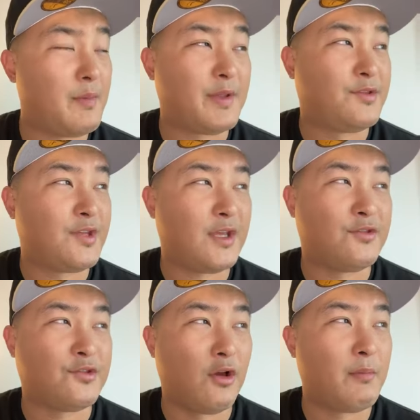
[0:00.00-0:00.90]
We've been
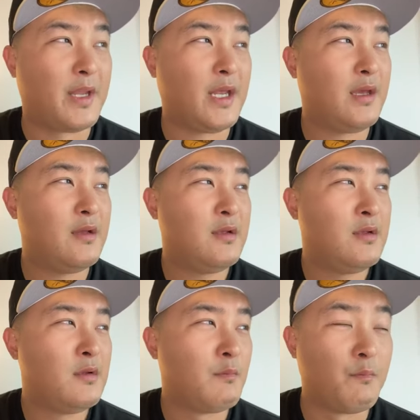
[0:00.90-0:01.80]
seeing so many
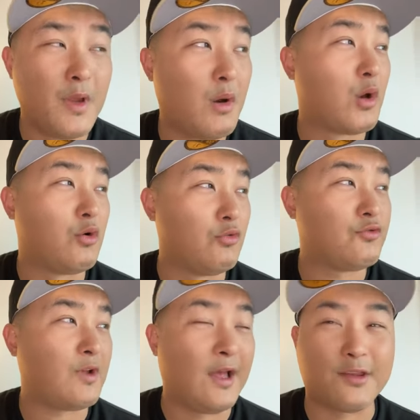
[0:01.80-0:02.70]
miracles.